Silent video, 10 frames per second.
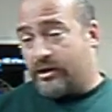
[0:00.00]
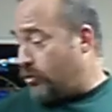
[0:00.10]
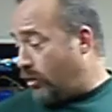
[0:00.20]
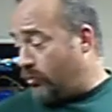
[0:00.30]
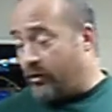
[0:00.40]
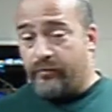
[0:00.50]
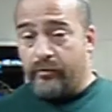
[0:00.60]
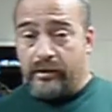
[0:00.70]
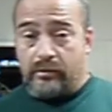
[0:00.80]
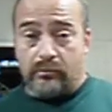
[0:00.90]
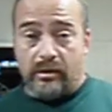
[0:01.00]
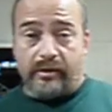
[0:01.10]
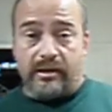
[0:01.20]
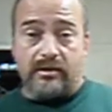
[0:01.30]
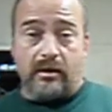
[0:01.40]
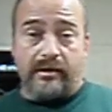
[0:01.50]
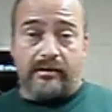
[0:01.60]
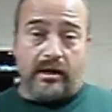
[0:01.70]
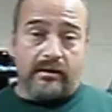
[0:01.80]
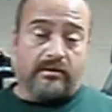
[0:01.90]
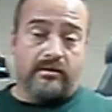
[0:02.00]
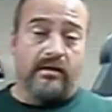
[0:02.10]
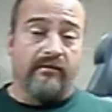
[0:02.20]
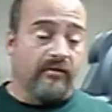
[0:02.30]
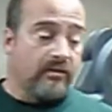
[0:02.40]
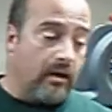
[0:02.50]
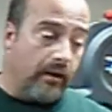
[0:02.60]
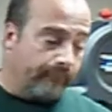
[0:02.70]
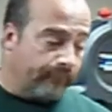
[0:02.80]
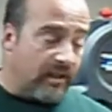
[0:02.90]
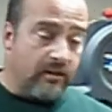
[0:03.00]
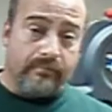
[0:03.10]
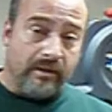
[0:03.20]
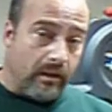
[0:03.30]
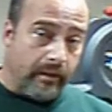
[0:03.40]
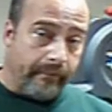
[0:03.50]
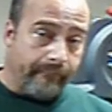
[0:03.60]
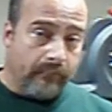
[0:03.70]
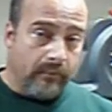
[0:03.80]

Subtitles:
start with when I do my baseline tests every time. Gives me a